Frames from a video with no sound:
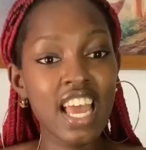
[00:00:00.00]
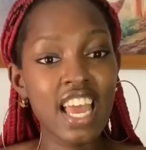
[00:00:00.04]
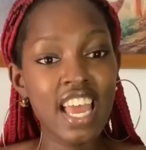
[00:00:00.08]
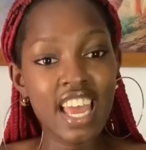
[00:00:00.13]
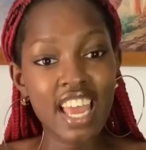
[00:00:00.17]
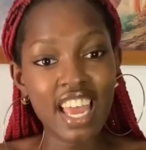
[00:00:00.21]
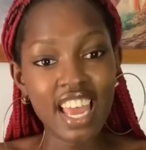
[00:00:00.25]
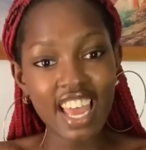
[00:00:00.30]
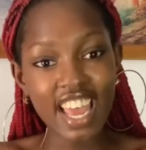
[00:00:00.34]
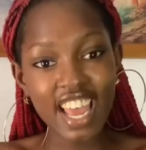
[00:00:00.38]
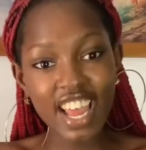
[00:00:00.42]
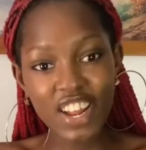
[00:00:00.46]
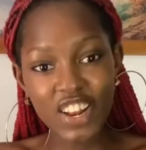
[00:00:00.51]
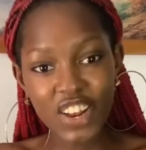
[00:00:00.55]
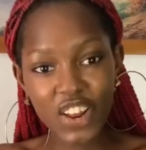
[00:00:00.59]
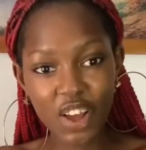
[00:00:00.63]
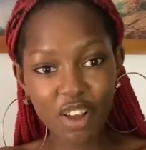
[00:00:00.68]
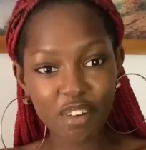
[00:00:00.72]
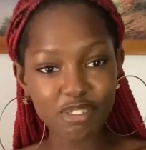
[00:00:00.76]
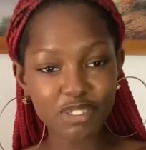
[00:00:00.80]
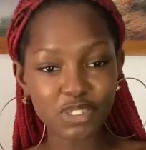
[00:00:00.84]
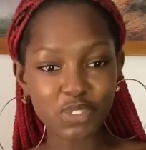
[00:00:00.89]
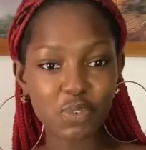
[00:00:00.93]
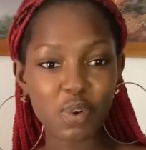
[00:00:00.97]
Hey
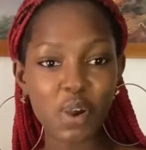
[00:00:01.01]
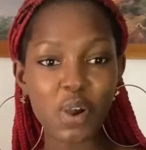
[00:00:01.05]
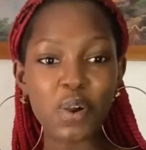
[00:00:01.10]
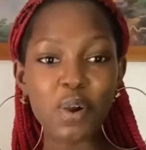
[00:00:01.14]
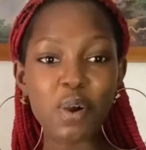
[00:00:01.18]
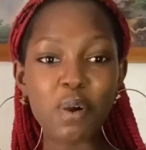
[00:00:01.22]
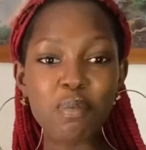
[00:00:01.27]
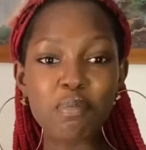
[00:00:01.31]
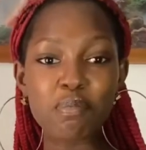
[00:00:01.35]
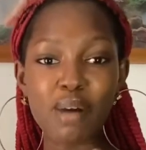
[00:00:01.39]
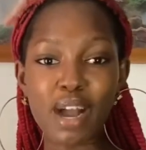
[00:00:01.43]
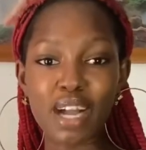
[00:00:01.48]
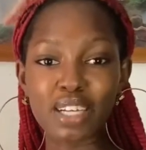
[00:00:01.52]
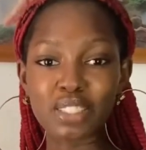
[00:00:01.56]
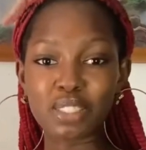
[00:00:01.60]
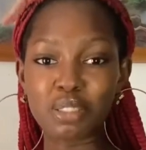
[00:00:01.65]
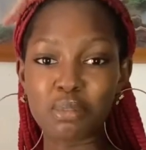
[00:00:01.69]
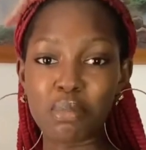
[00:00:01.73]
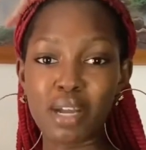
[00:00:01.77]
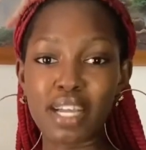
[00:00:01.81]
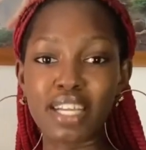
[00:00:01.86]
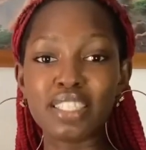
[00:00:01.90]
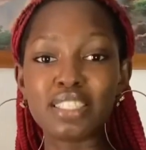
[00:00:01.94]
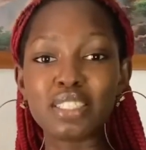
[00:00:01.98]
loves, welcome back to
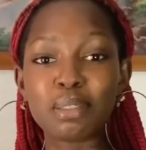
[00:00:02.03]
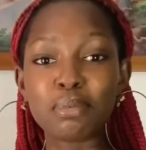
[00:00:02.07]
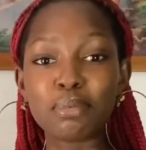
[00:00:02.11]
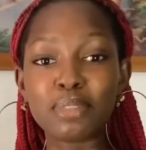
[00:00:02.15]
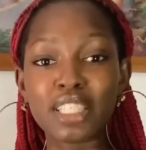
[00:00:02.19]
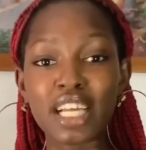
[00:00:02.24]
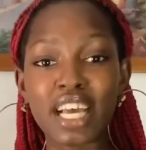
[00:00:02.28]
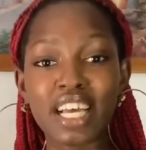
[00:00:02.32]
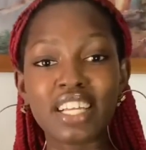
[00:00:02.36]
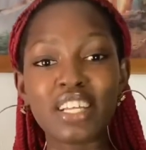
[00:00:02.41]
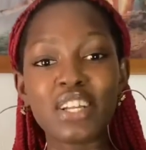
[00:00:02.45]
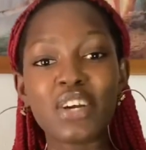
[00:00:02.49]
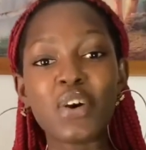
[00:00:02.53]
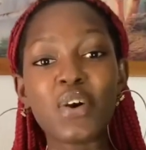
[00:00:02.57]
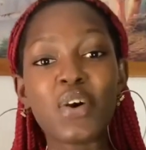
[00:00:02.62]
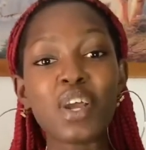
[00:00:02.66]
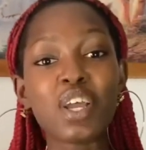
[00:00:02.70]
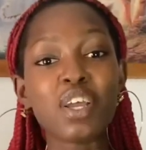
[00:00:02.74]
my YouTube channel.